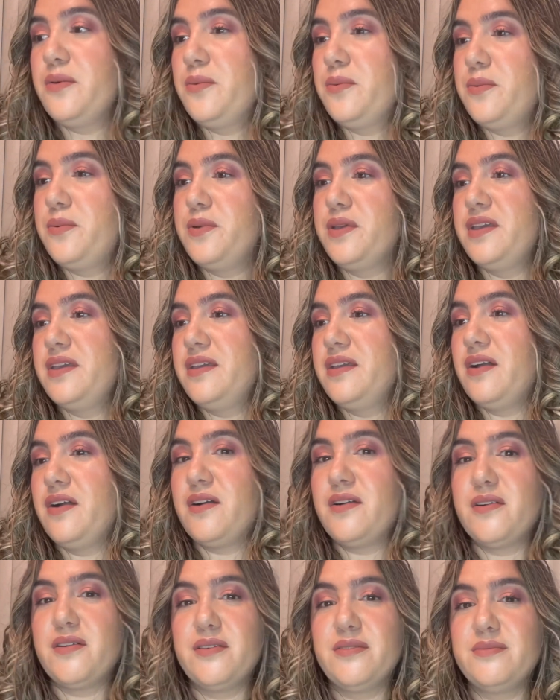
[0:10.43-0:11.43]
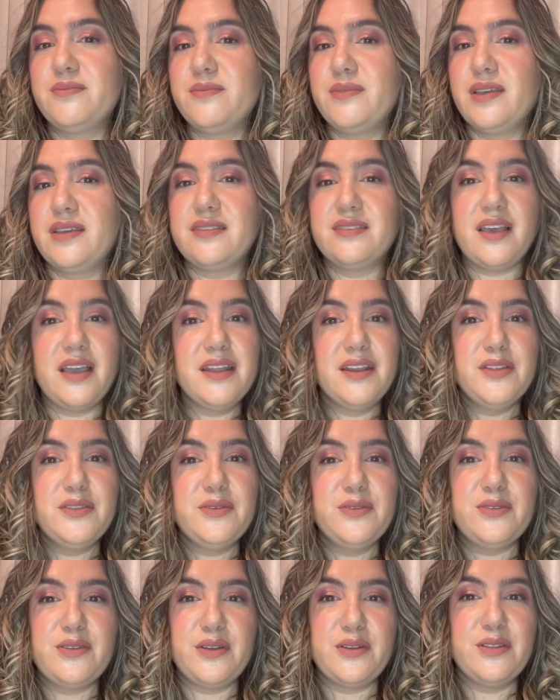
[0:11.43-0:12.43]
We are excited to
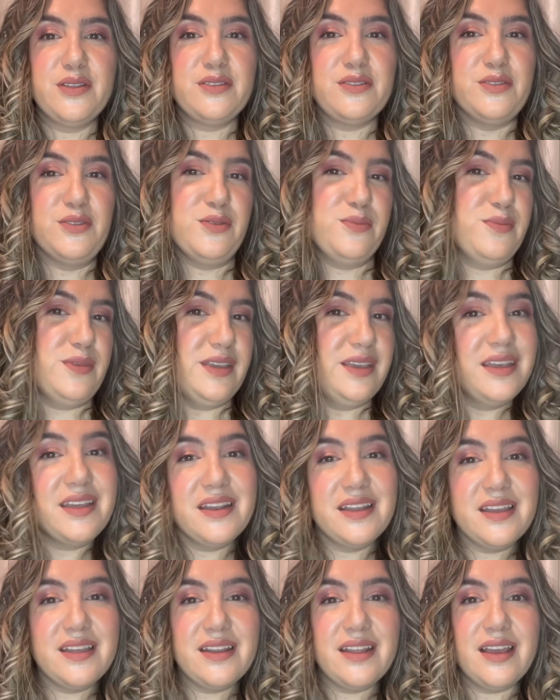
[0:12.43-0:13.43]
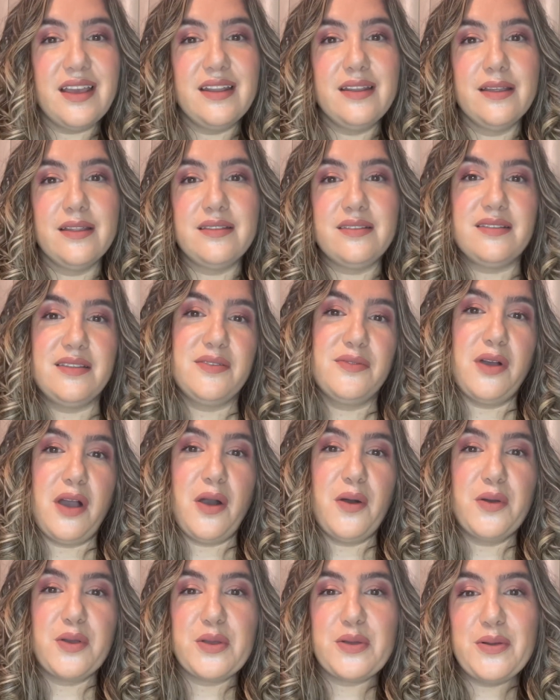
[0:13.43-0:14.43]
start this new beginning and let's see
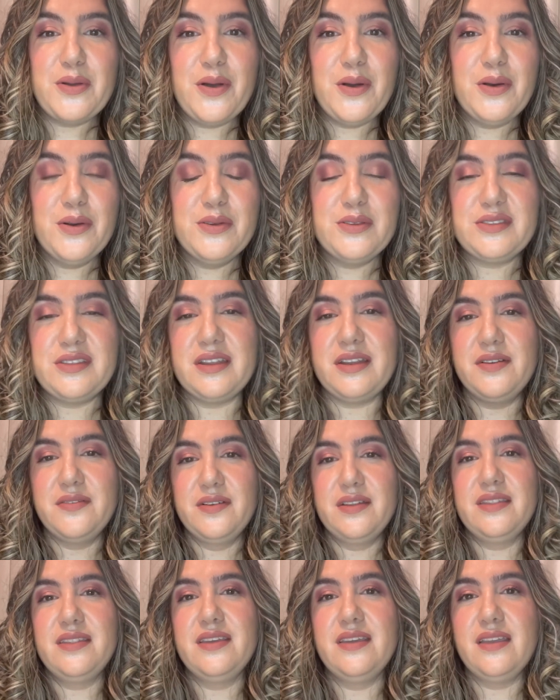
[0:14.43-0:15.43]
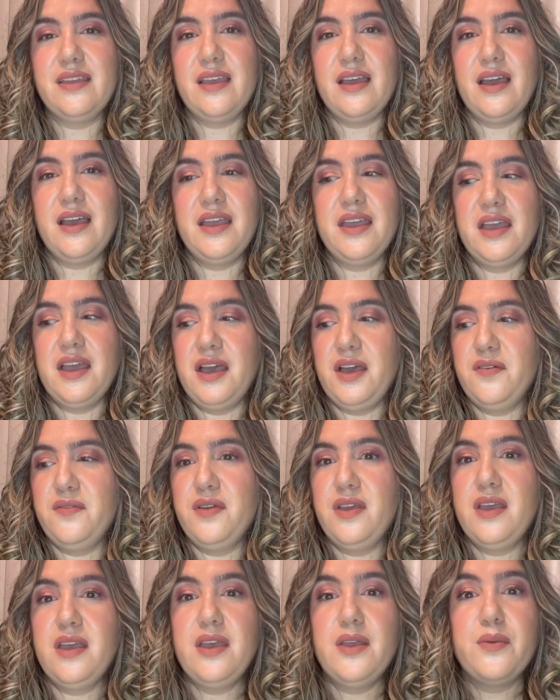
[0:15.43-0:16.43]
how it goes and everything. I have
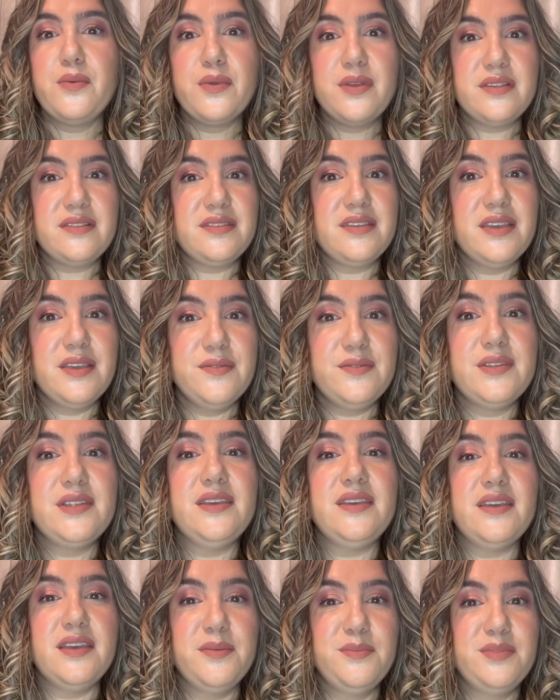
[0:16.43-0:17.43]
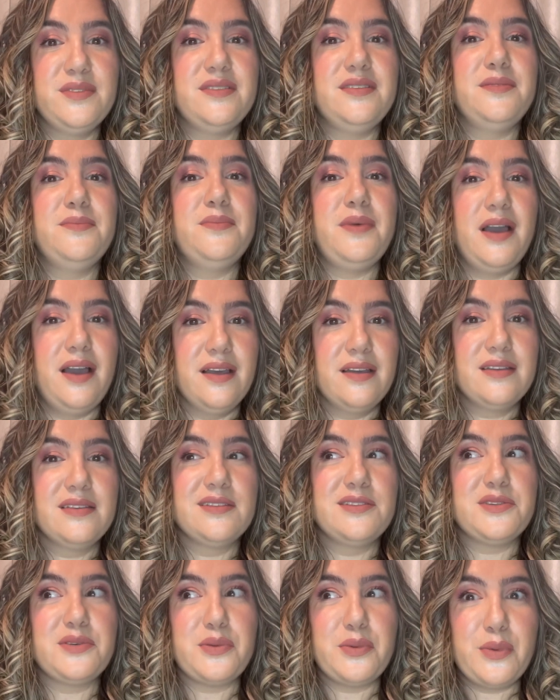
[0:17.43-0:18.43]
received the Ipsy
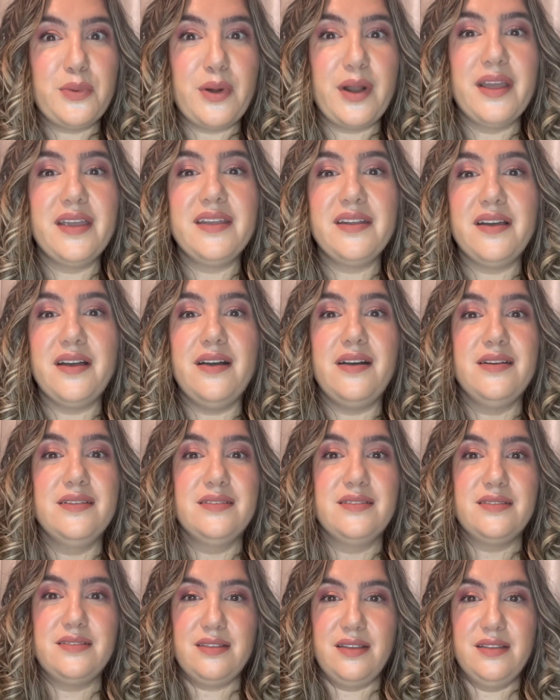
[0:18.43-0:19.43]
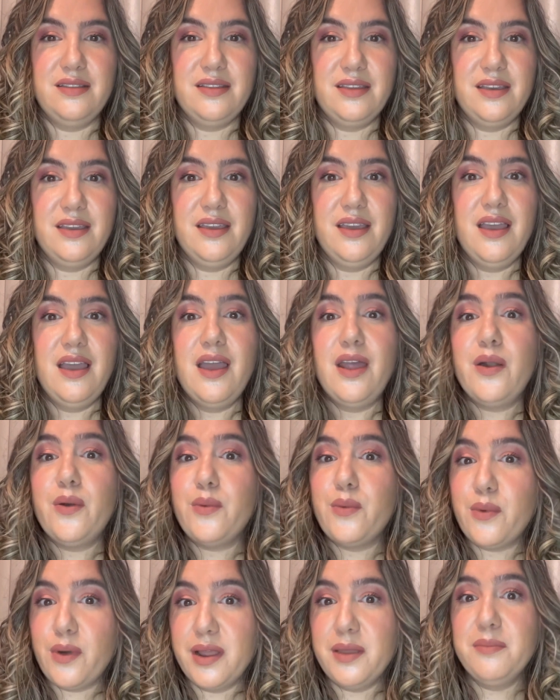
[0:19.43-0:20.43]
package right on Sunday,
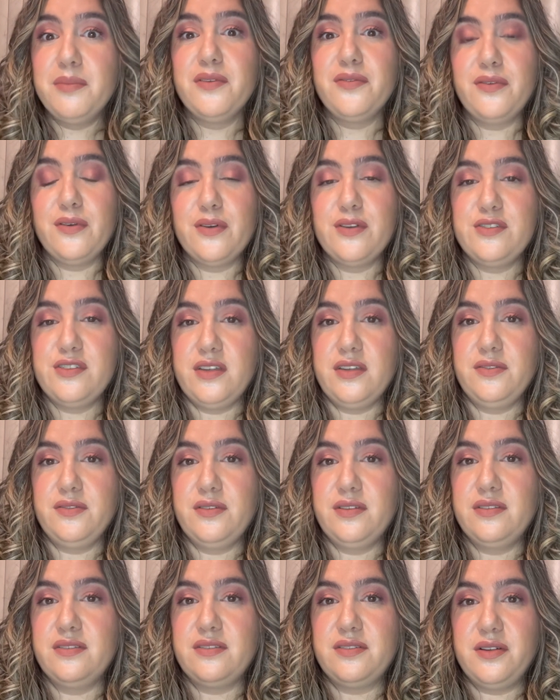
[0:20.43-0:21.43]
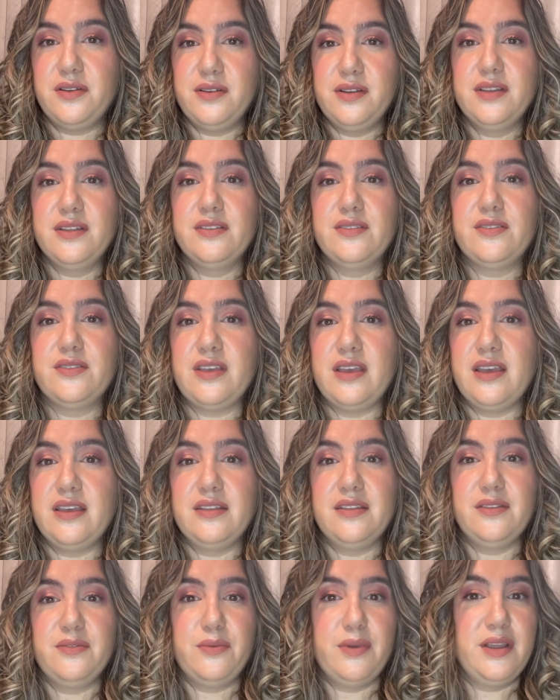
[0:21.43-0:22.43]
right before January started
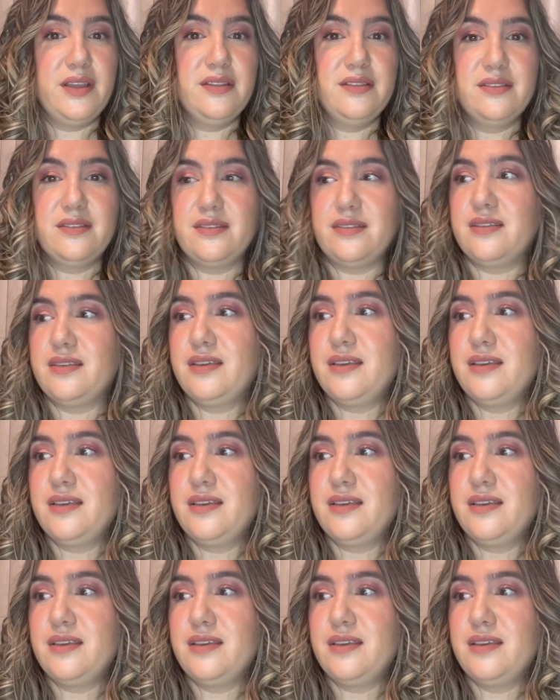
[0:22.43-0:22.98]
and right